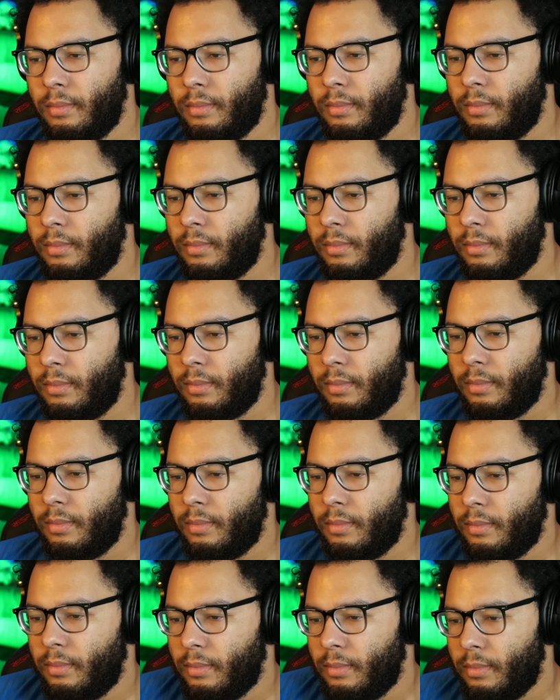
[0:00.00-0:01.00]

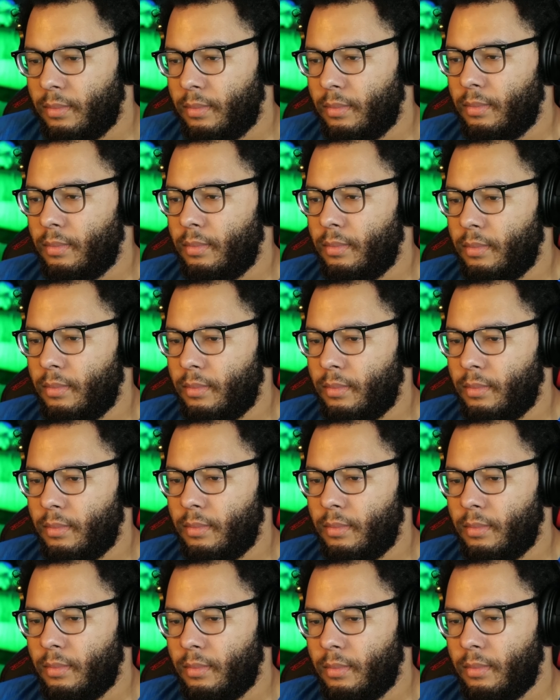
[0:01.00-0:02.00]

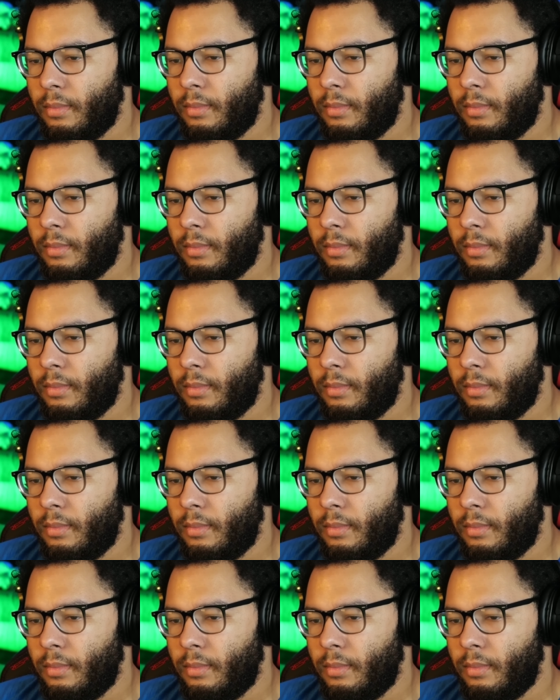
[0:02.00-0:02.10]
Nothing is said.